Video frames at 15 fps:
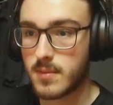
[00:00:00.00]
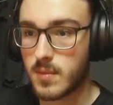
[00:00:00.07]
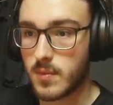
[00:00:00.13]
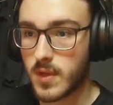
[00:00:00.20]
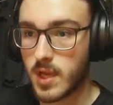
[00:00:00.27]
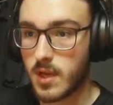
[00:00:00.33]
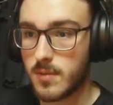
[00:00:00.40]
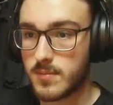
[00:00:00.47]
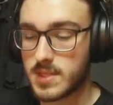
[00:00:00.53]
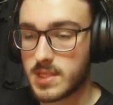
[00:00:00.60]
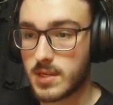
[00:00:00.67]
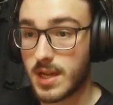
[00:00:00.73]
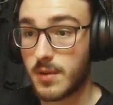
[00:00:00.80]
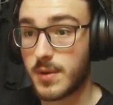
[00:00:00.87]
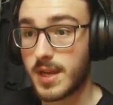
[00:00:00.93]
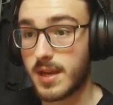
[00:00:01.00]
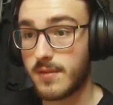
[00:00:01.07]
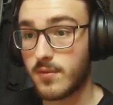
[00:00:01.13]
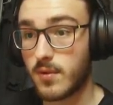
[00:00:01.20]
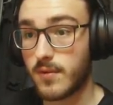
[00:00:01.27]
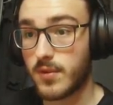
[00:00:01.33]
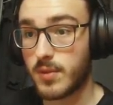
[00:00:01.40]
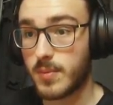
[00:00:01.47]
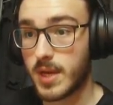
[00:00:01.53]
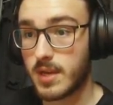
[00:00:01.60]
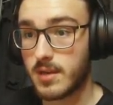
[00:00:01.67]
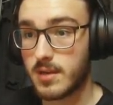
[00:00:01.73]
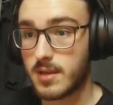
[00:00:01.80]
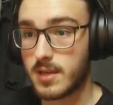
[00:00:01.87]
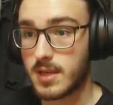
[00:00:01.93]
There we go. So now when I hover over the
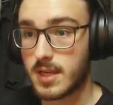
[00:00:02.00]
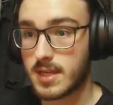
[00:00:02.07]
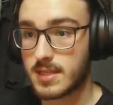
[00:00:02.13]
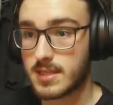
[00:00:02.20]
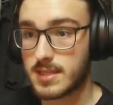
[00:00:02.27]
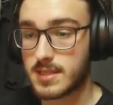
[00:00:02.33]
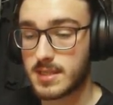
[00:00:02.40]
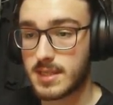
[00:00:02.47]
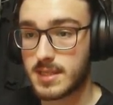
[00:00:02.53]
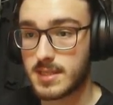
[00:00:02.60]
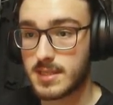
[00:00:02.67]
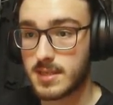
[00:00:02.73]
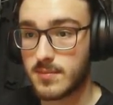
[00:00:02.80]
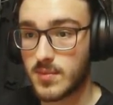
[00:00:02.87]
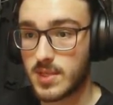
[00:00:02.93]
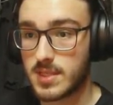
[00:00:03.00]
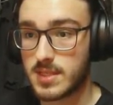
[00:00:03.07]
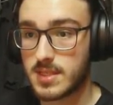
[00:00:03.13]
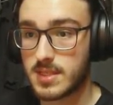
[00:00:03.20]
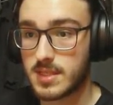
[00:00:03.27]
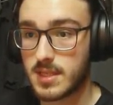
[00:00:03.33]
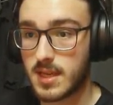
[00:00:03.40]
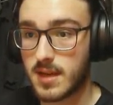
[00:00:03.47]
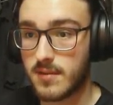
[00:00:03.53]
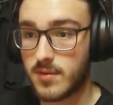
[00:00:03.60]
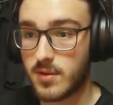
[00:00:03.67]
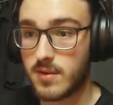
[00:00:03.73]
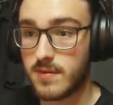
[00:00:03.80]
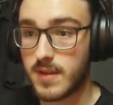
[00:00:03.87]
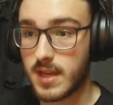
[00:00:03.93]
button, it has this nice seamless
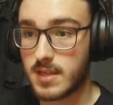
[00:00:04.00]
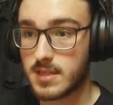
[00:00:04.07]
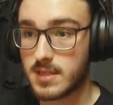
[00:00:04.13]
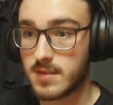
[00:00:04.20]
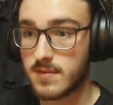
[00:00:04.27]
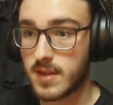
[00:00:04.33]
hover effect. And if